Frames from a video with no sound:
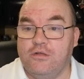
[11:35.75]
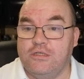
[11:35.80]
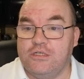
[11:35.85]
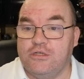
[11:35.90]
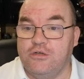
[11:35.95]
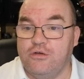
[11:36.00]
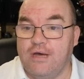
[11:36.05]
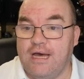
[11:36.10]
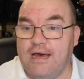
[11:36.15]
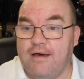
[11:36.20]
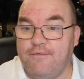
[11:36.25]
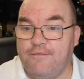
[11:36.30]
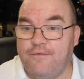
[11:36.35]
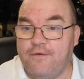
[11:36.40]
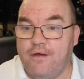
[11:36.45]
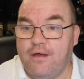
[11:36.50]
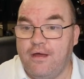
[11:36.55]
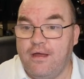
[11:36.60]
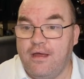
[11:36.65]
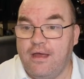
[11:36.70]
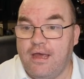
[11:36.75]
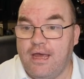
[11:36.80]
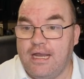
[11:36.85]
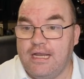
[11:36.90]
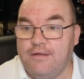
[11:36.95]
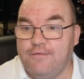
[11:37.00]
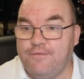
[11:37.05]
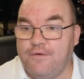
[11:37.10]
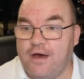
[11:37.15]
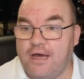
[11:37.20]
Do you have
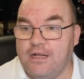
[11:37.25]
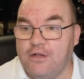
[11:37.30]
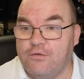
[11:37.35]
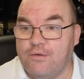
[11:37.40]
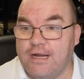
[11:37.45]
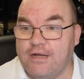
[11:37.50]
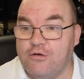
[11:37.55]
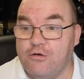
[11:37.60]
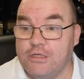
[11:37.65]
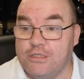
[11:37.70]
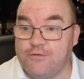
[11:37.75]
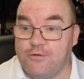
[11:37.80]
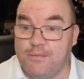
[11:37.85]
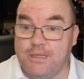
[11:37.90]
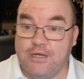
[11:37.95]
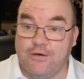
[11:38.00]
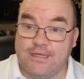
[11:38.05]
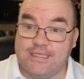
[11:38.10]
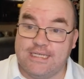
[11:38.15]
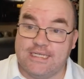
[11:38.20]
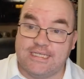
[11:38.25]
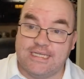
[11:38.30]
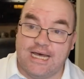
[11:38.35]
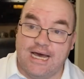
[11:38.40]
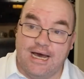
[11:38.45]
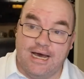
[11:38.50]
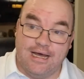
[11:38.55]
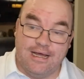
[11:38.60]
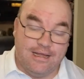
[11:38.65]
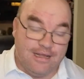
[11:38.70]
any final records from the
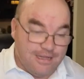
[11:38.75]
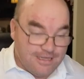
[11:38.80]
USSR?